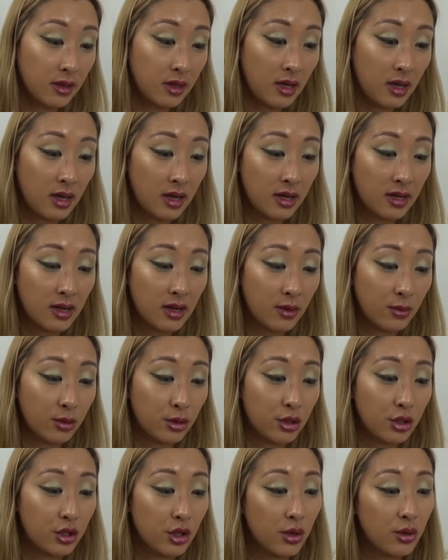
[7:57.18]
And I will
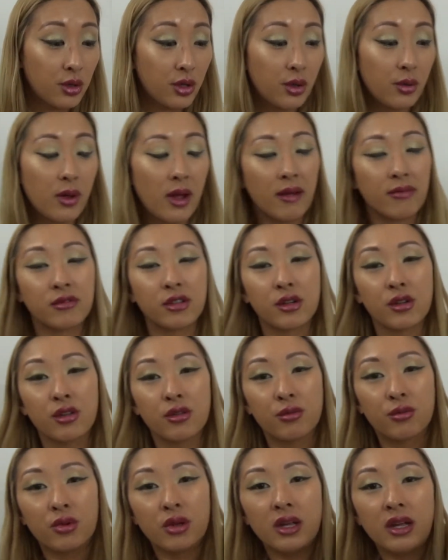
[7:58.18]
show you after
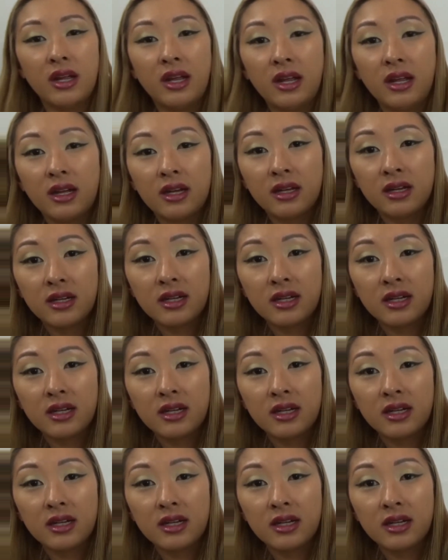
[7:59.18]
three